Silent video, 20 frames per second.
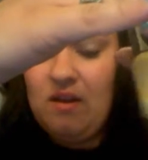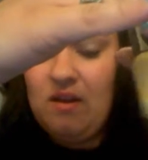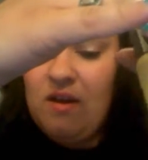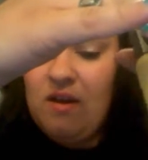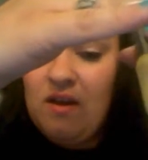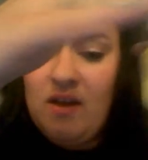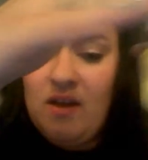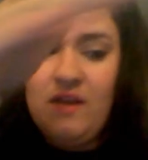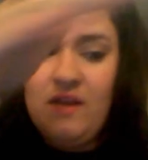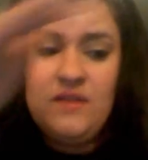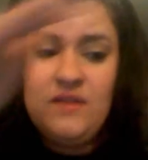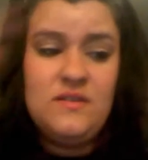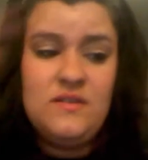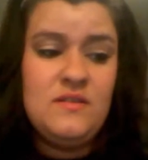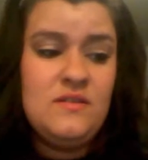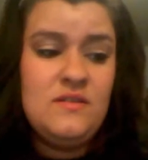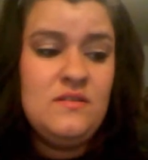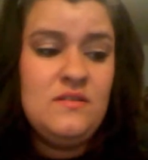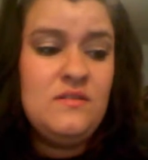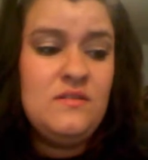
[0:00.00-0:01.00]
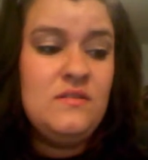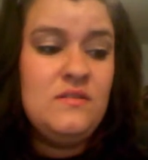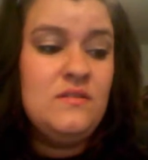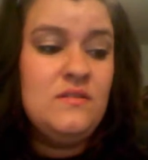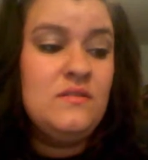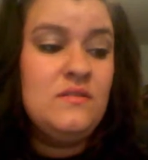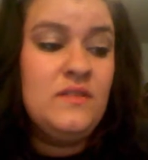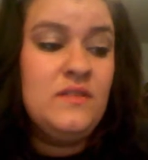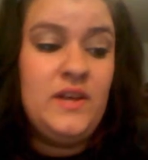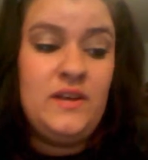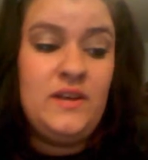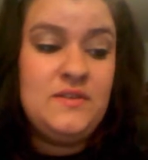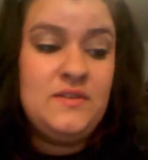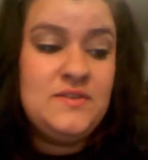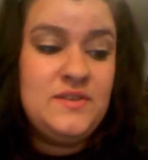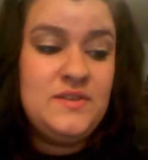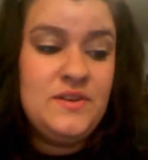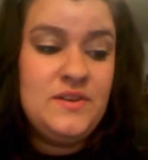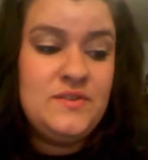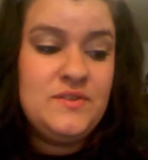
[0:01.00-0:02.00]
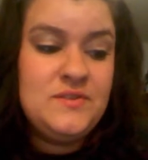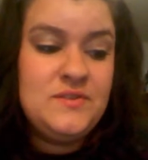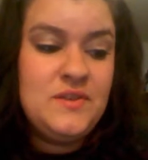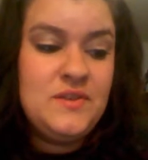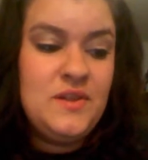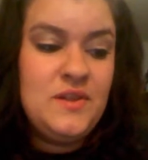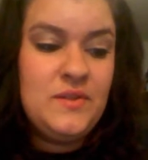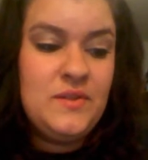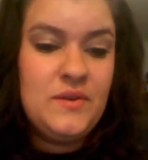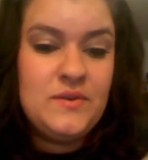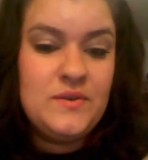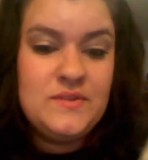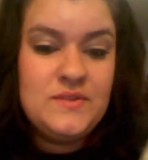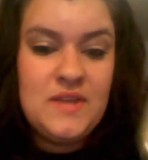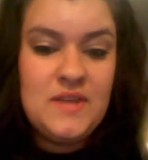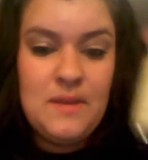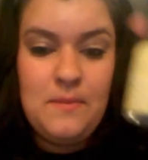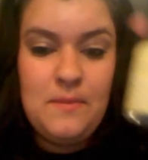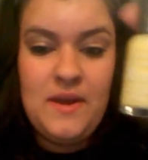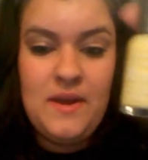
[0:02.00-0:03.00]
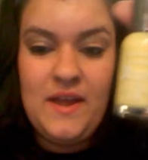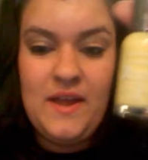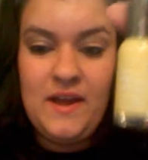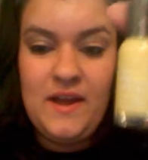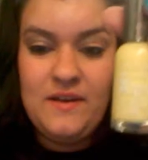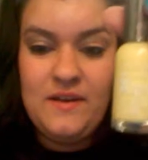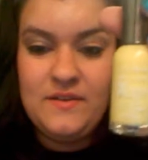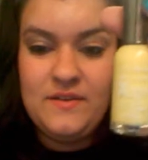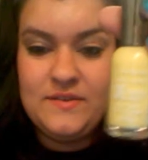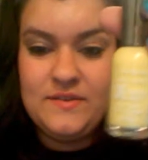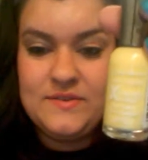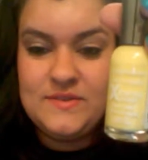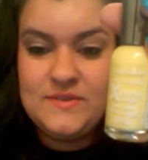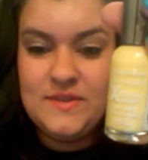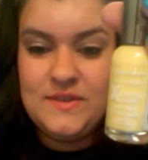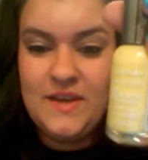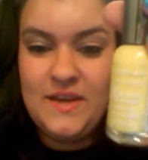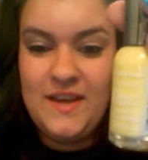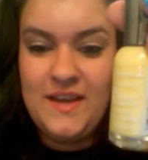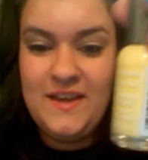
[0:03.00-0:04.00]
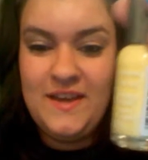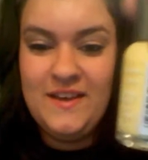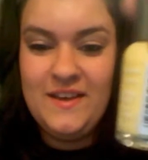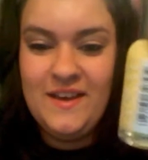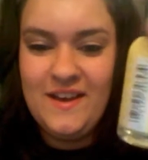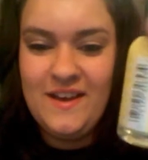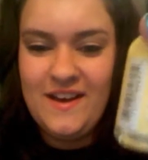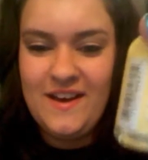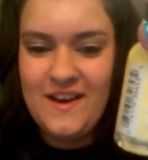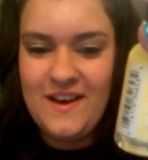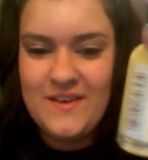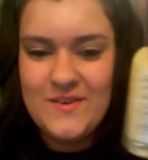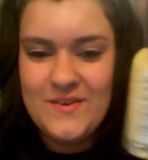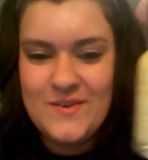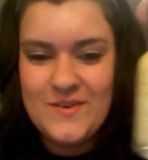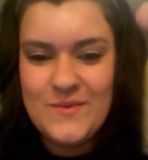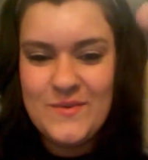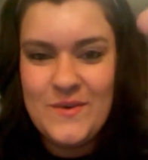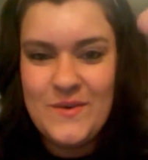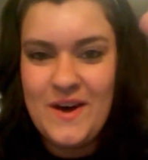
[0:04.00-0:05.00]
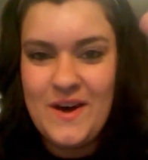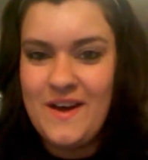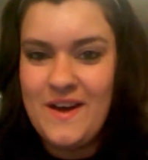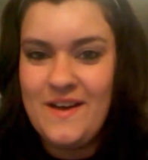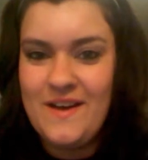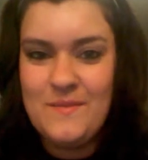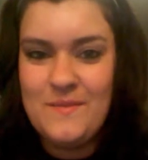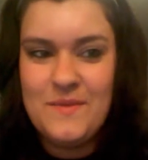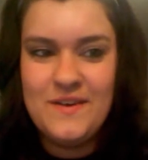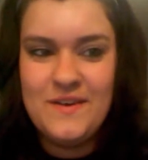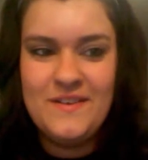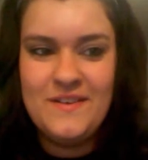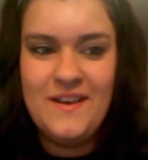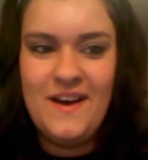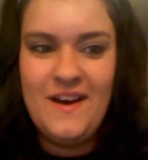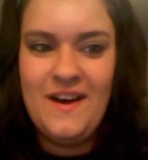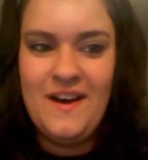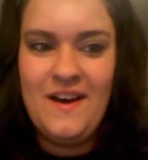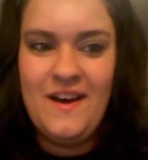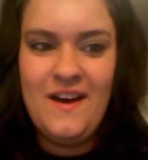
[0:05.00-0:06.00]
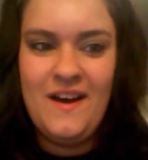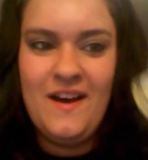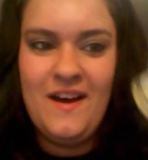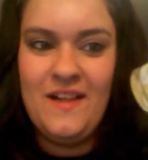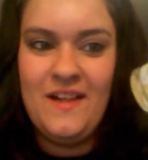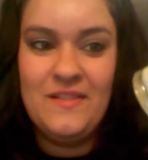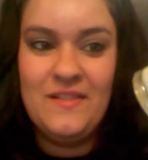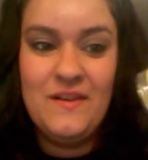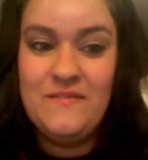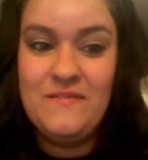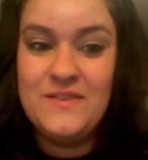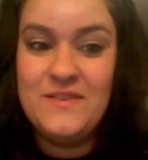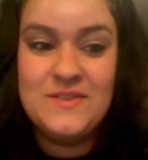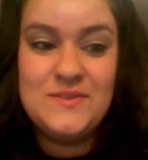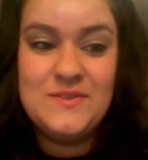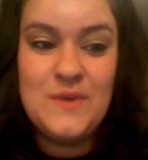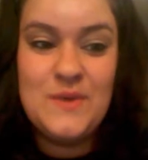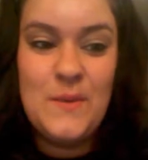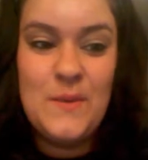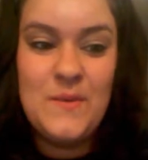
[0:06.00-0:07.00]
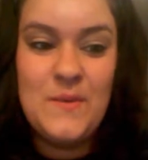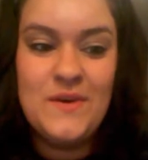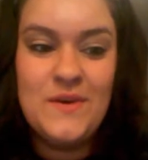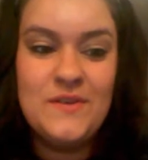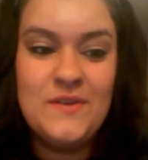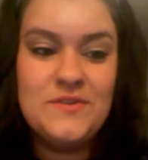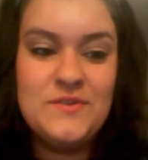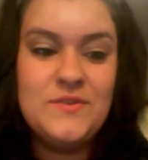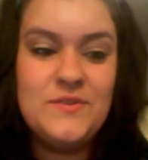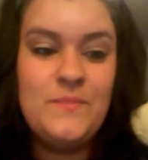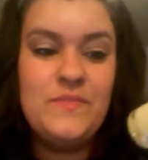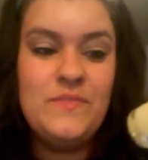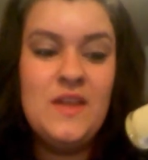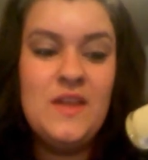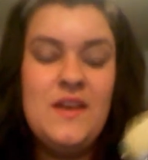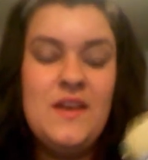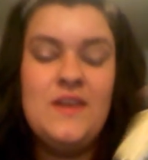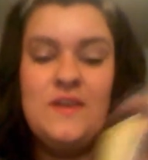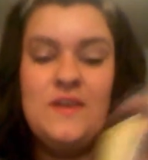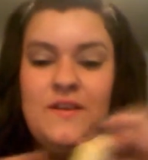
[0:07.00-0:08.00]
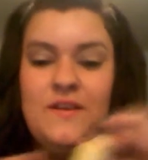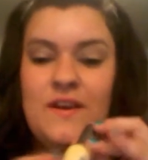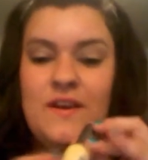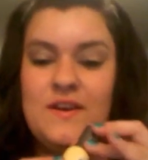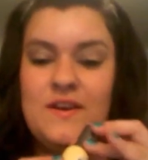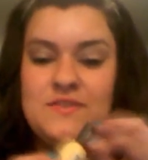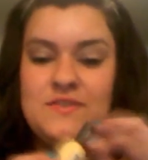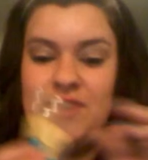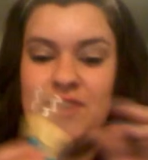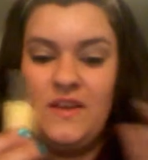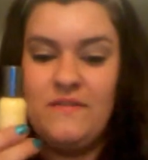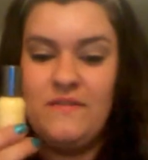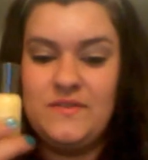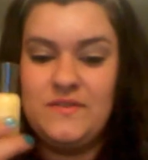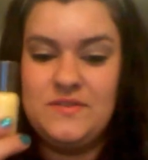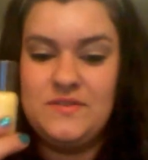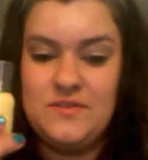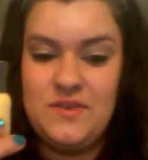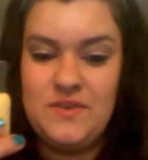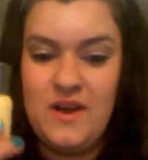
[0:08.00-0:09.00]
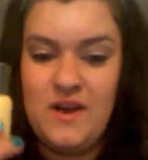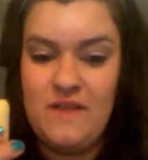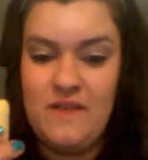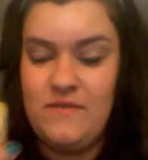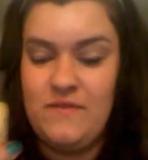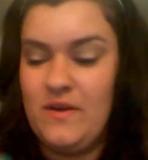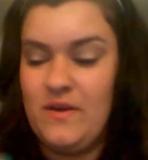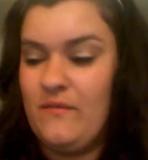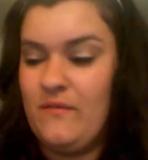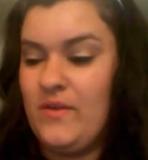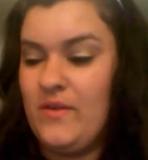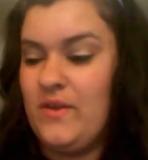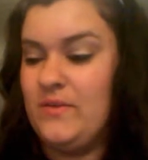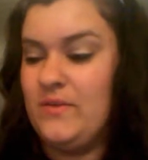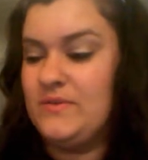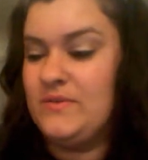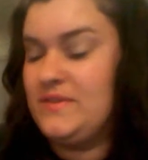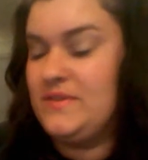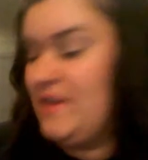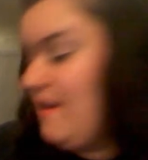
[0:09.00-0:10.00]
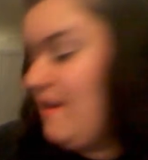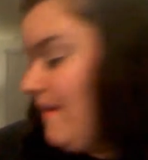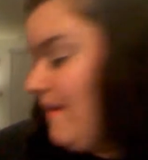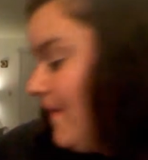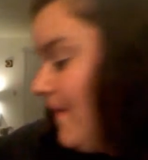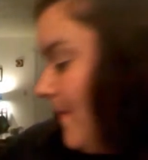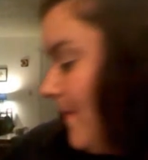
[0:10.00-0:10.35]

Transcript: It, like, seriously looks like bananas, like, I don't know why, but I love this so much. You guys should give this a try if you haven't used it yet.